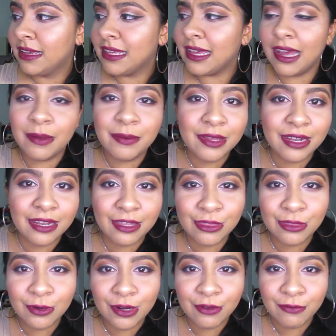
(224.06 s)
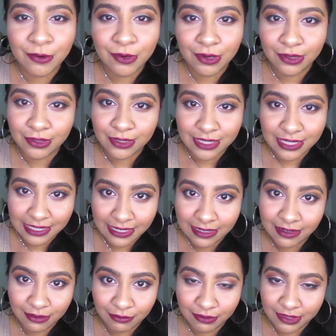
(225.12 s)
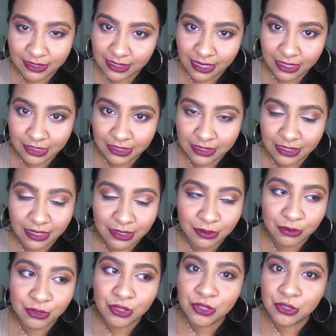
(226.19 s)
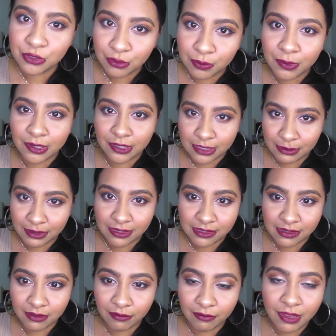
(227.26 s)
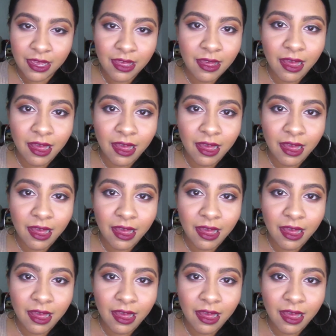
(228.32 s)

like $34 Canadian for these lashes. I know, super expensive.